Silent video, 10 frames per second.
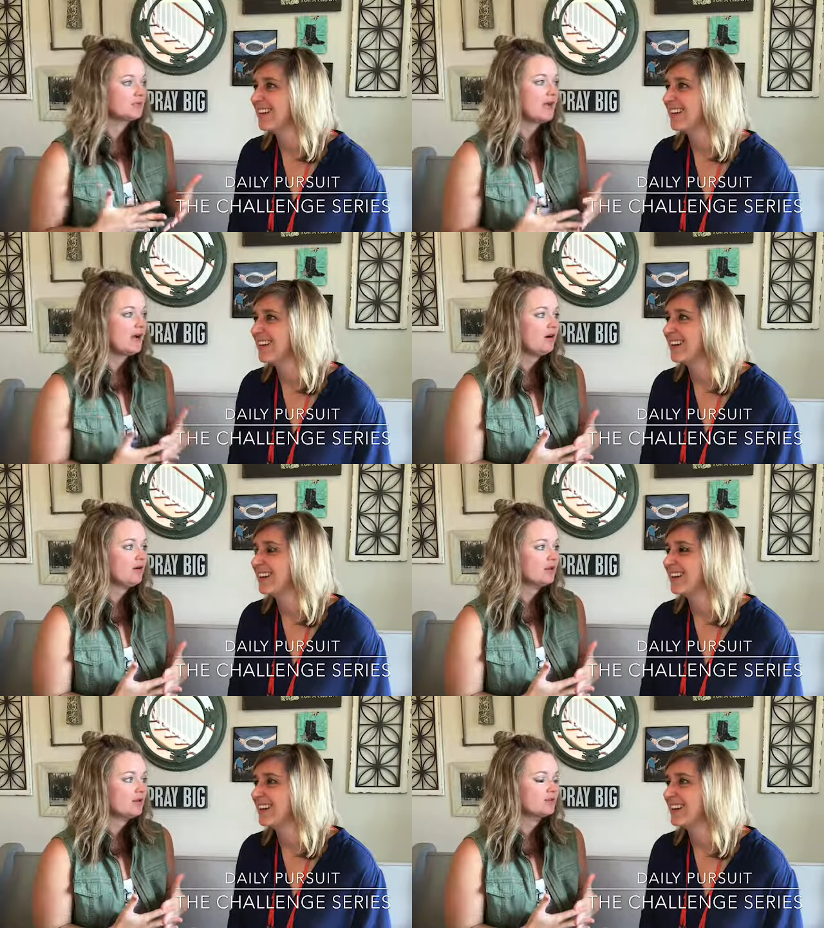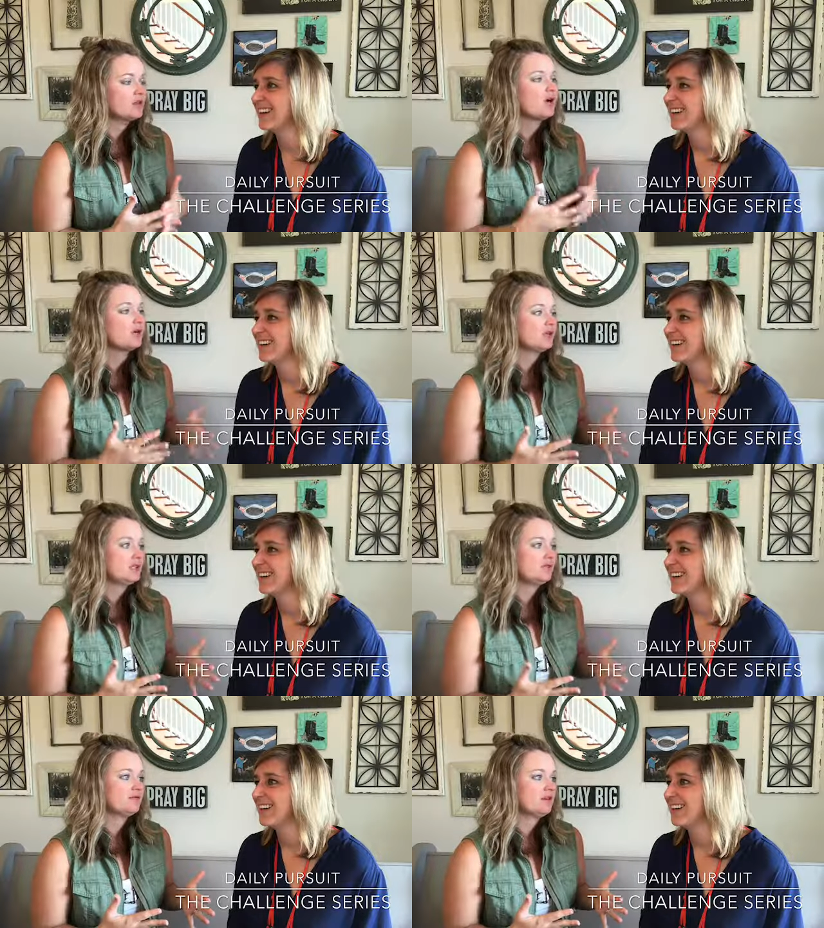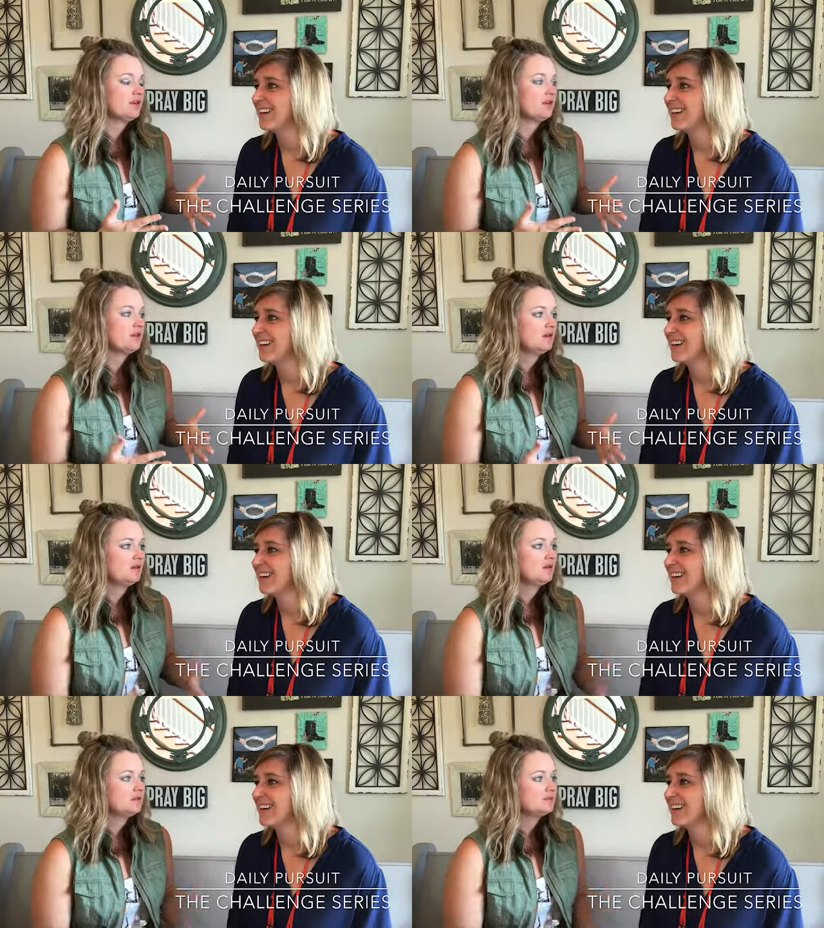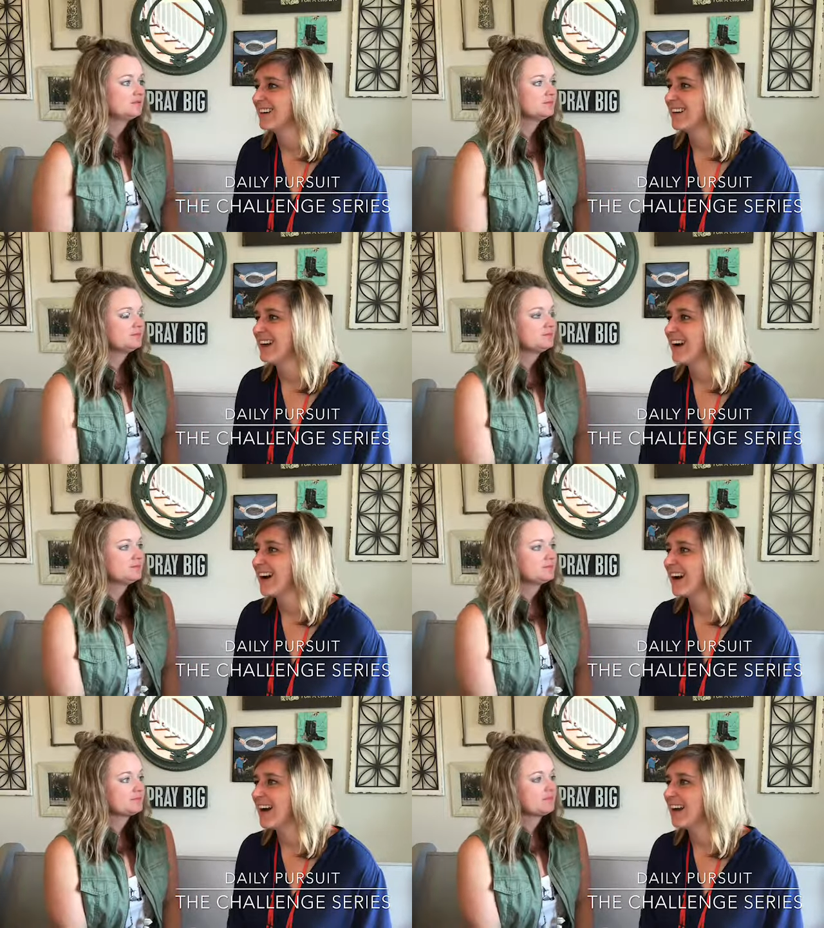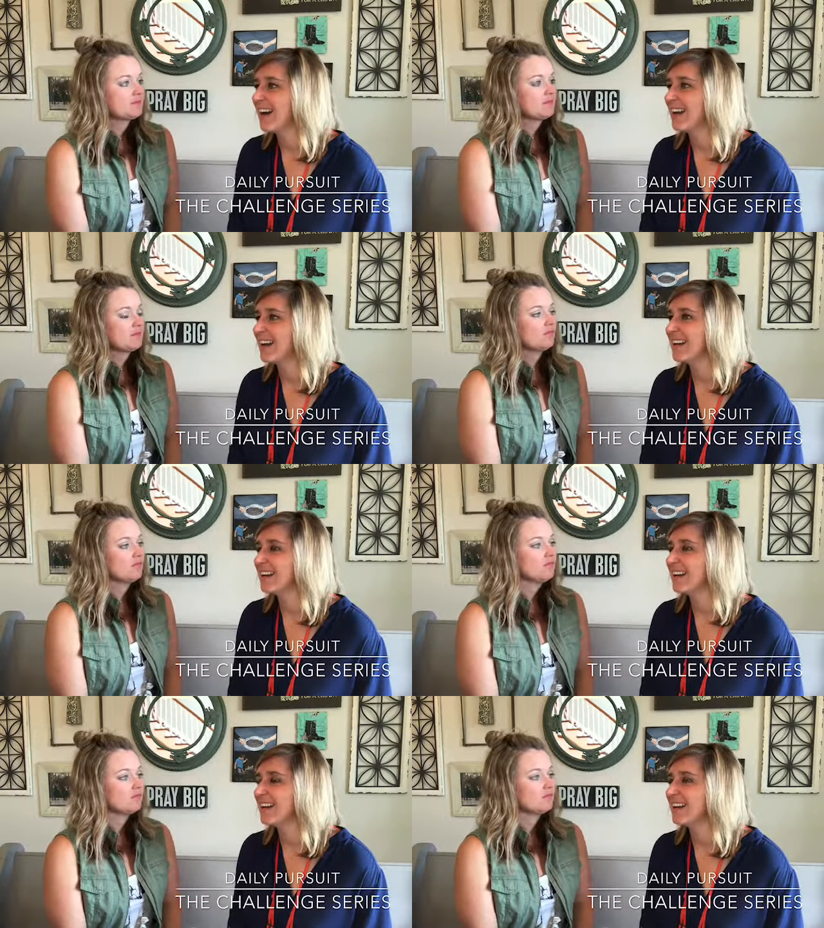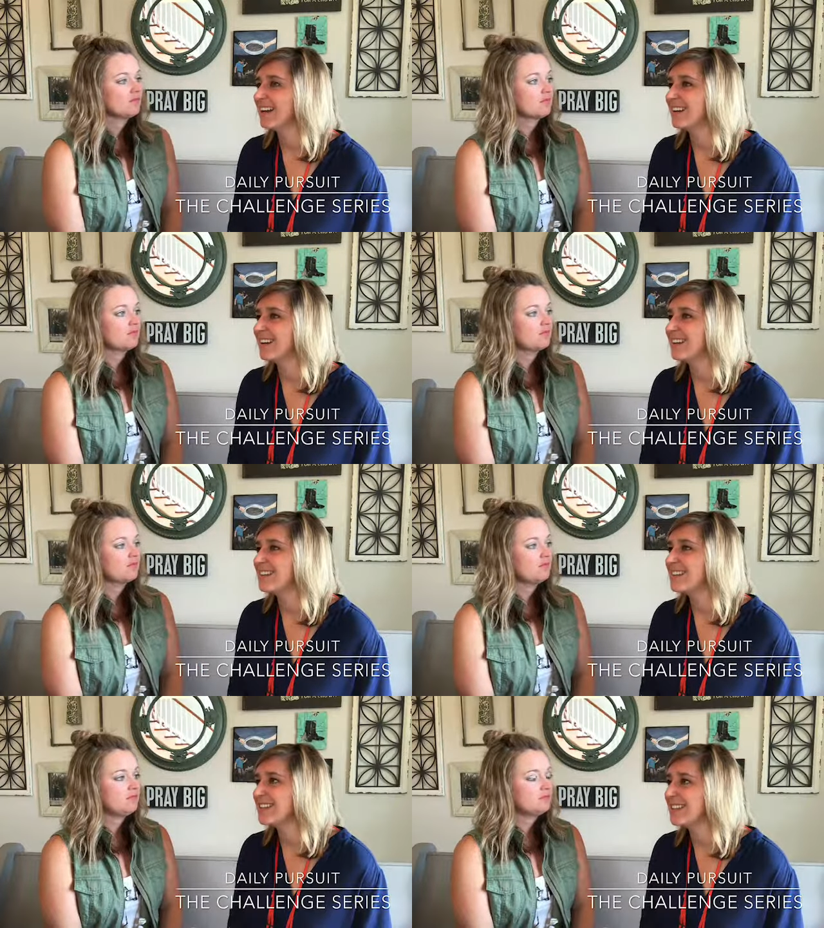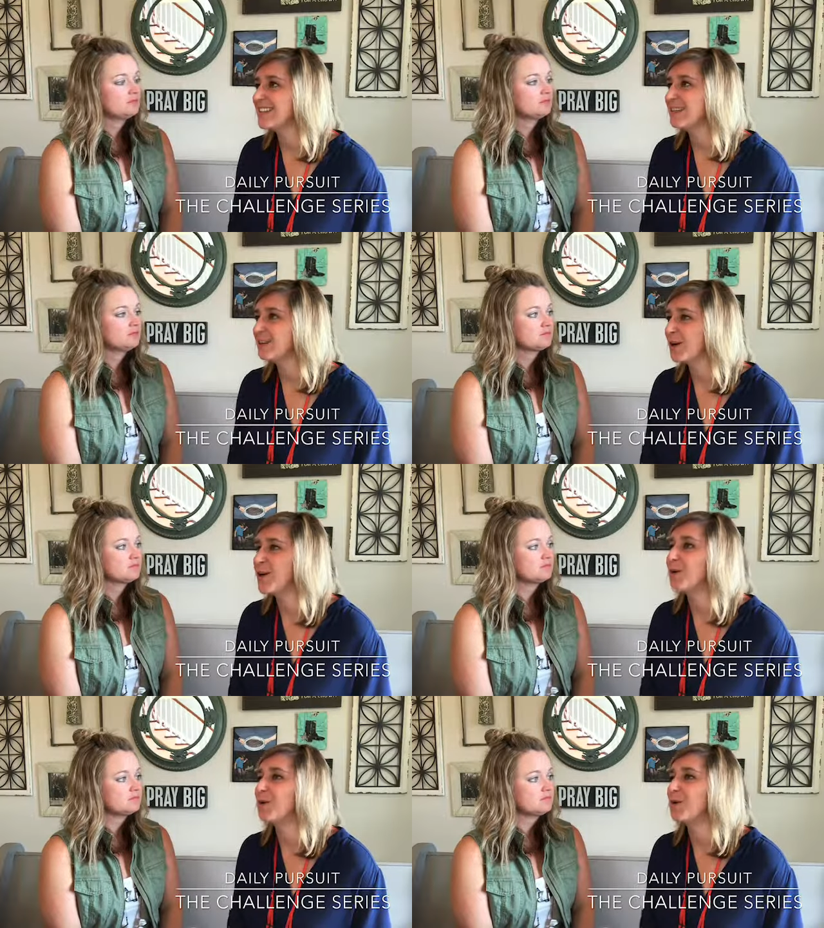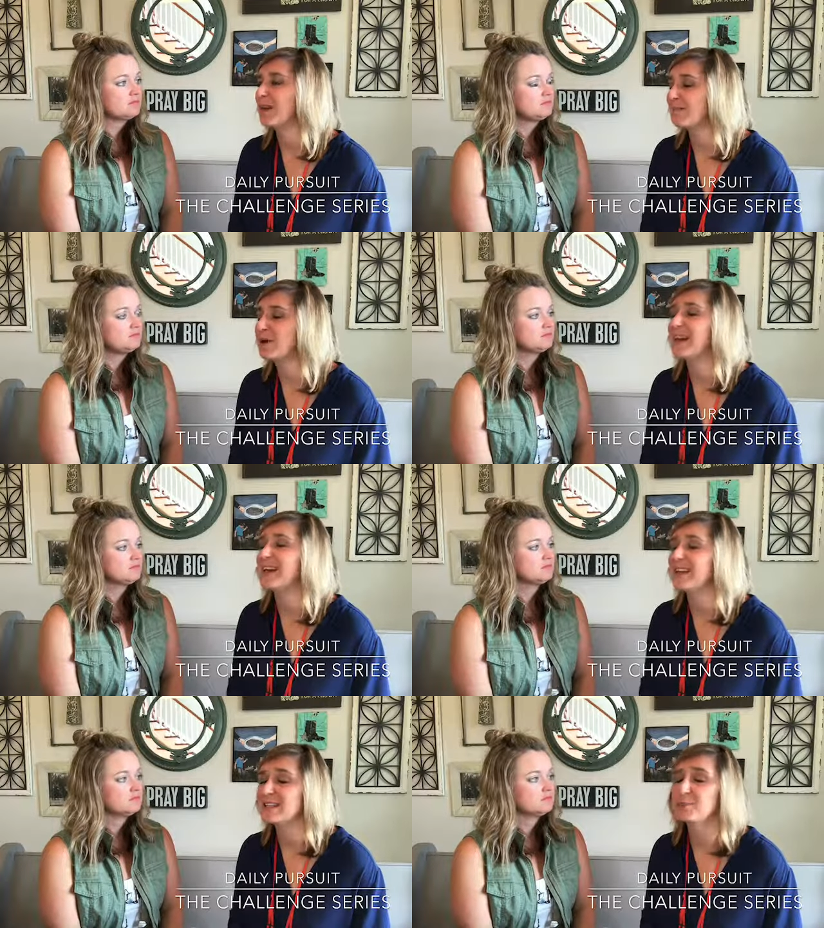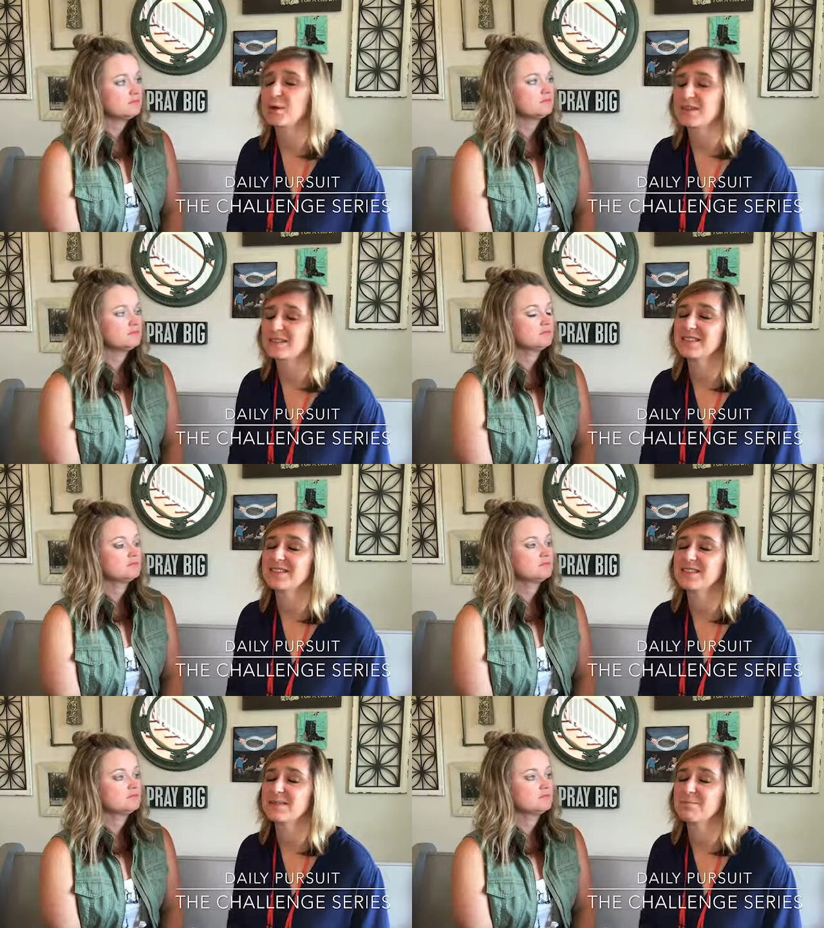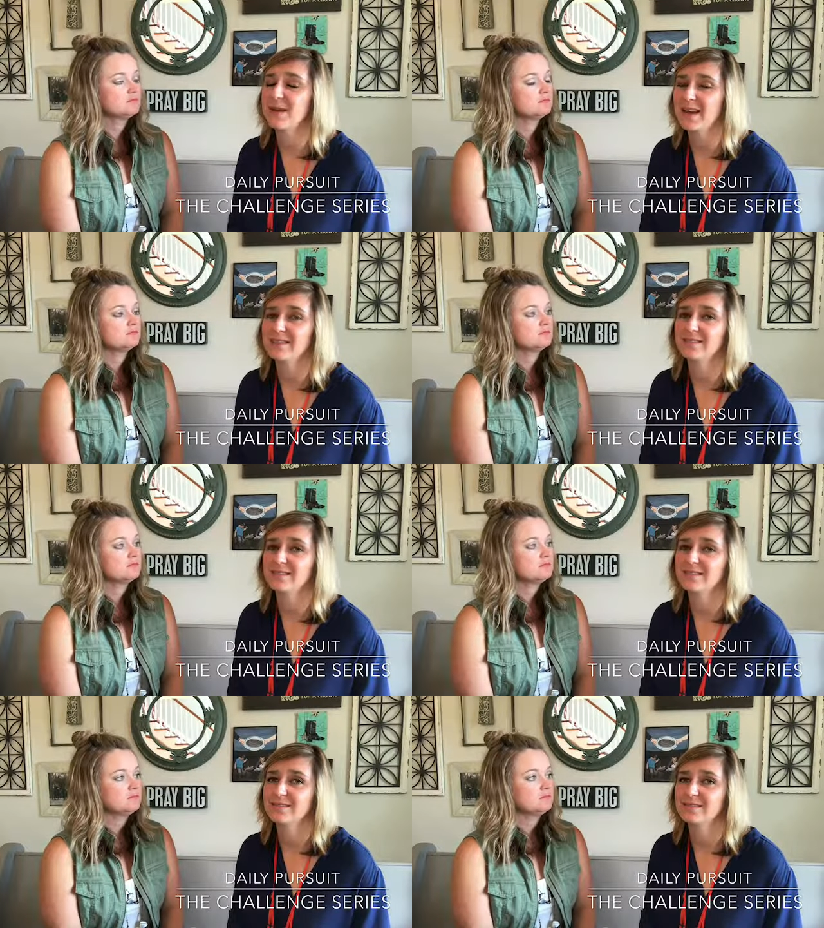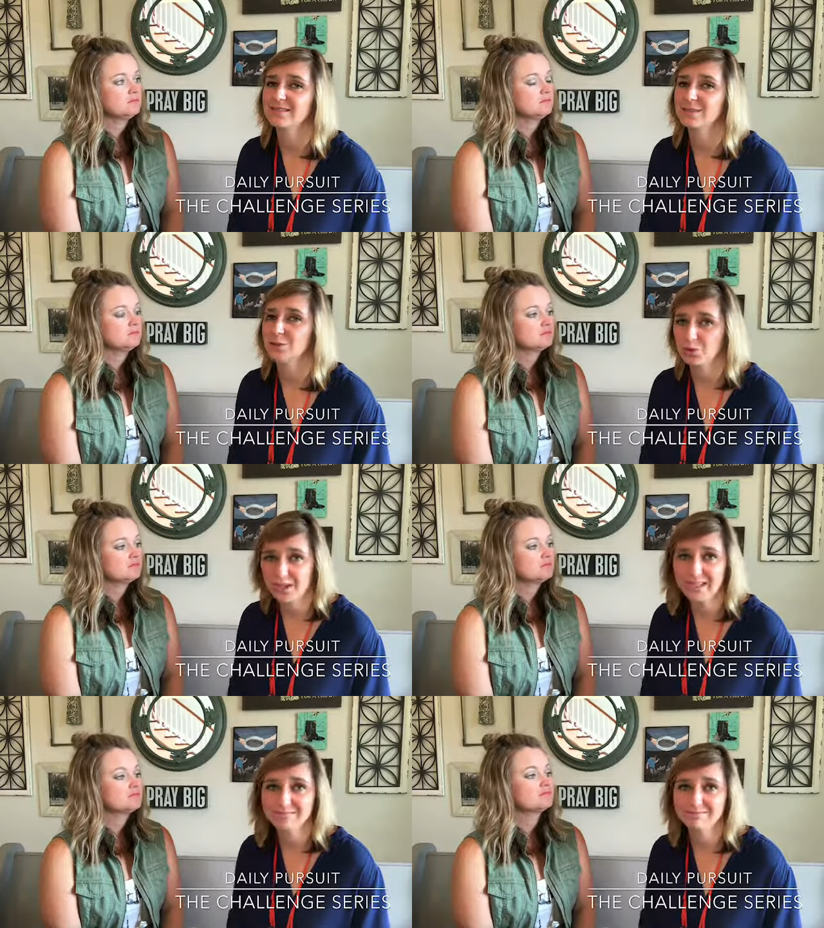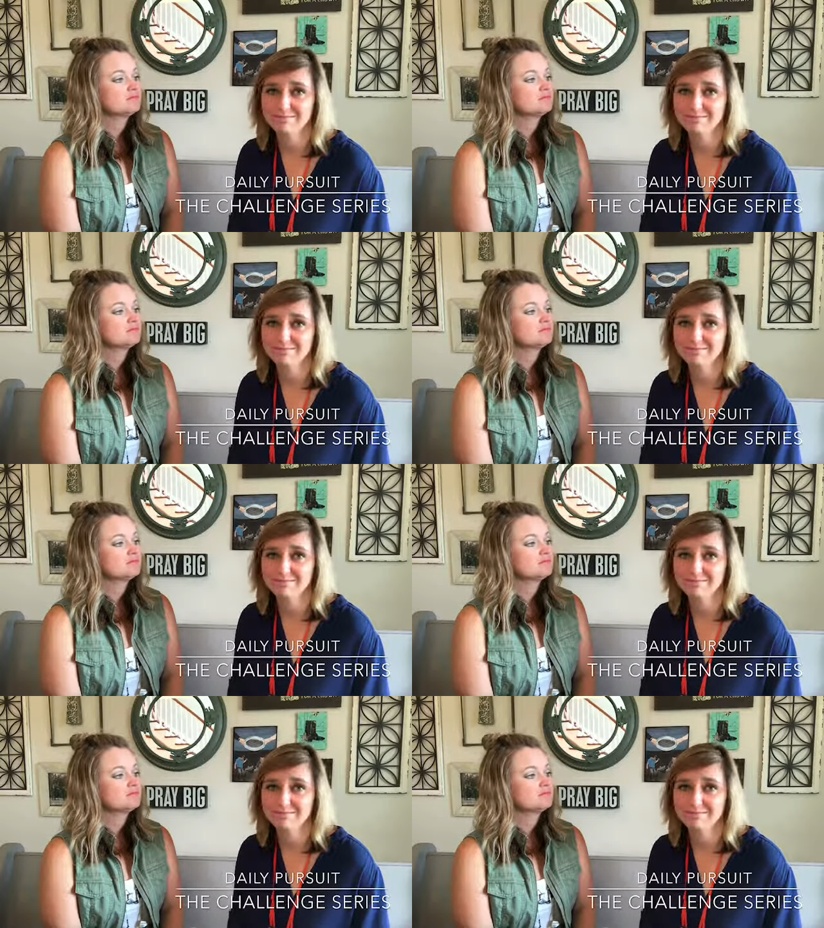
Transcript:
Speaker 1: of how you're totally different?
Speaker 2: I didn't know that being in His presence meant joy.